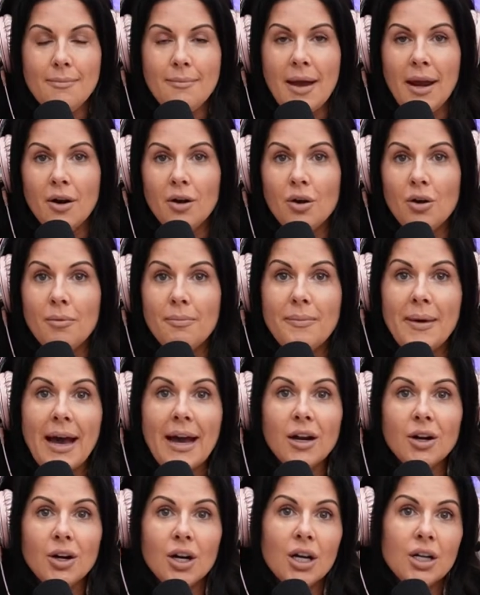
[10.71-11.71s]
medical
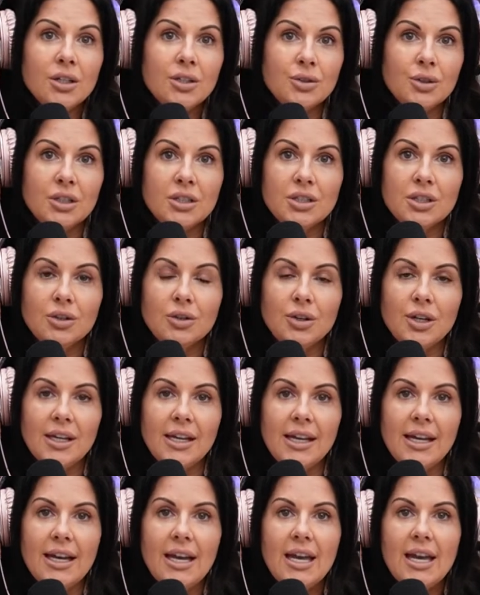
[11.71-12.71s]
background or a
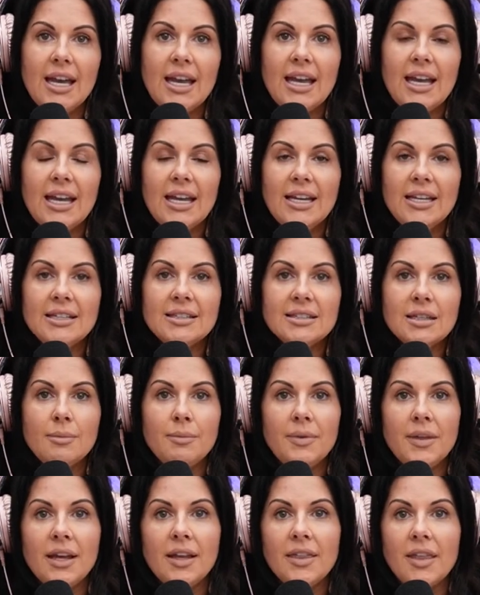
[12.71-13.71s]
degree. It is
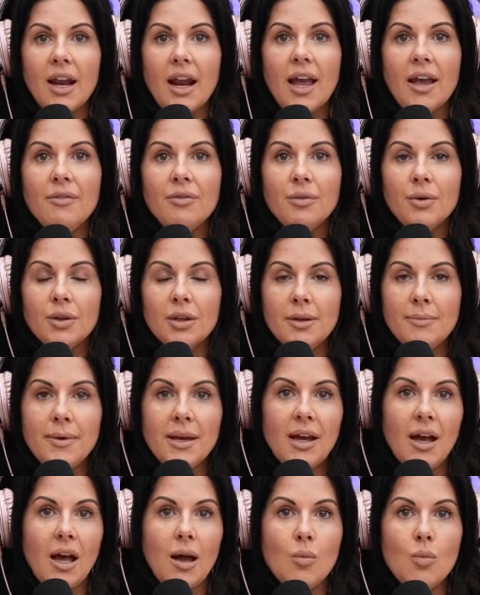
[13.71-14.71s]
something that I've really
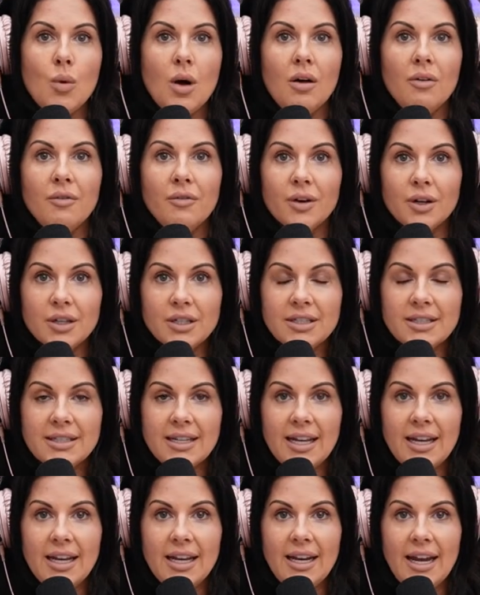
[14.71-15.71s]
become well-versed
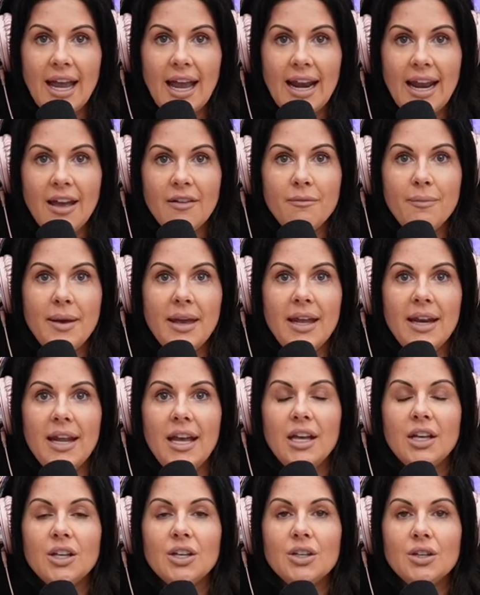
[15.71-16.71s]
in and have been
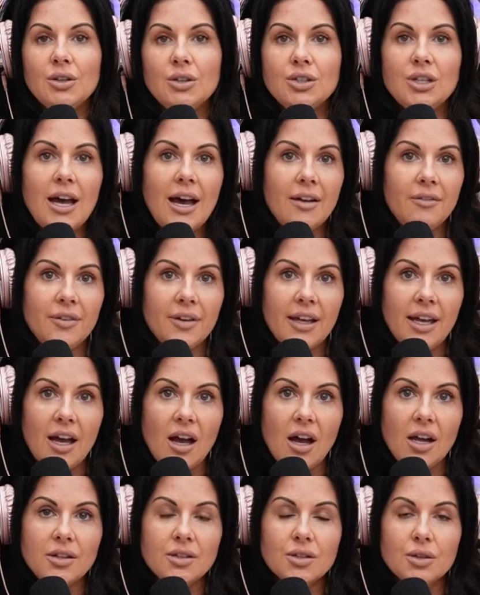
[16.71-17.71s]
a huge advocate
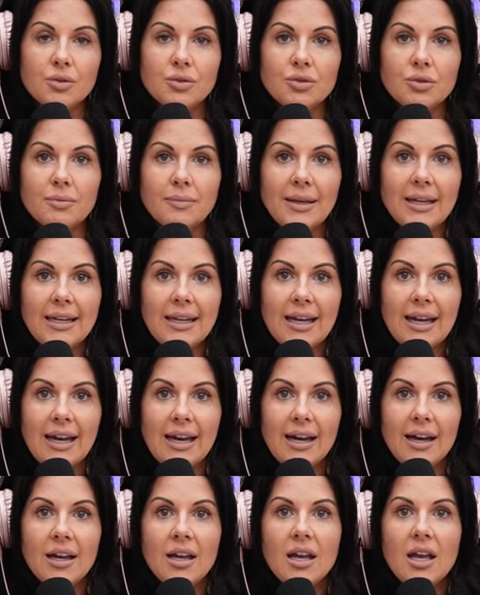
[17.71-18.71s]
on social
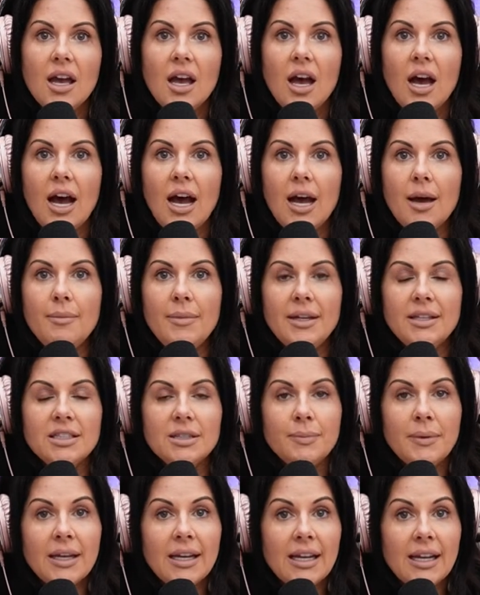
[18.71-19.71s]
media and
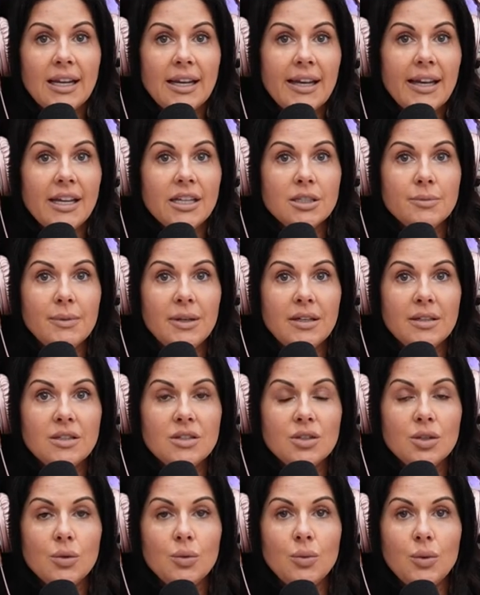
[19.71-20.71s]
speaking
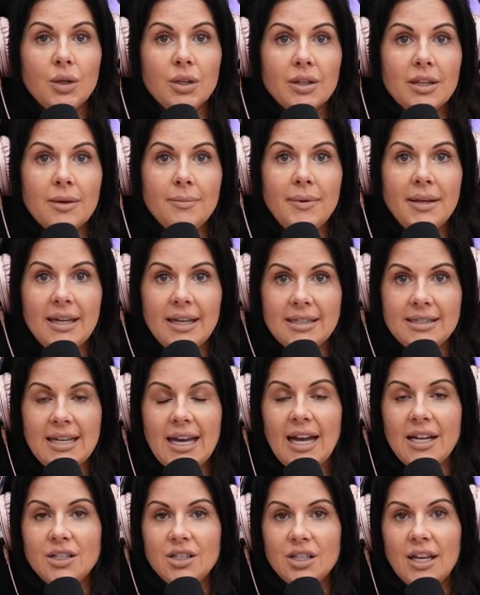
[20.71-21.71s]
engagements to really begin
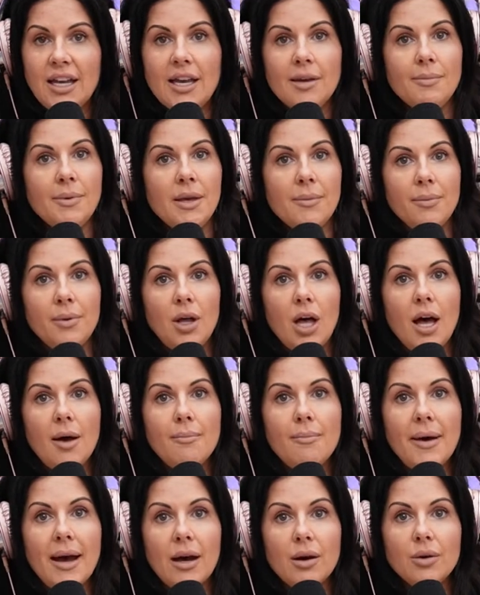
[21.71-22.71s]
to educate people
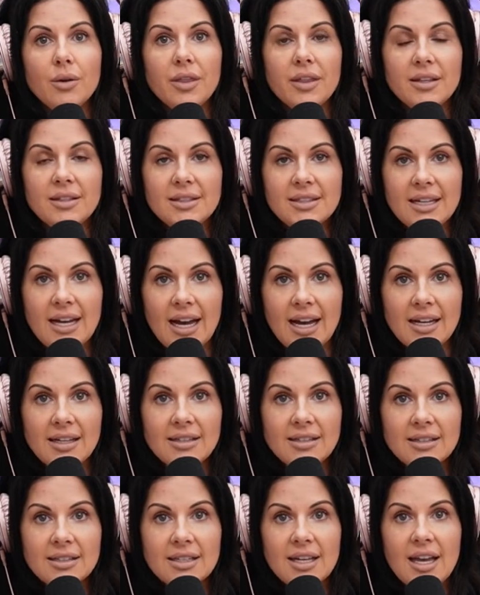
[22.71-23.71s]
about this
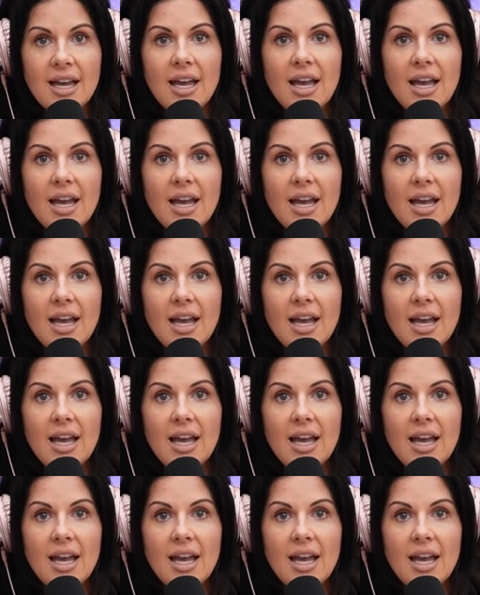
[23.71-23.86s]
test.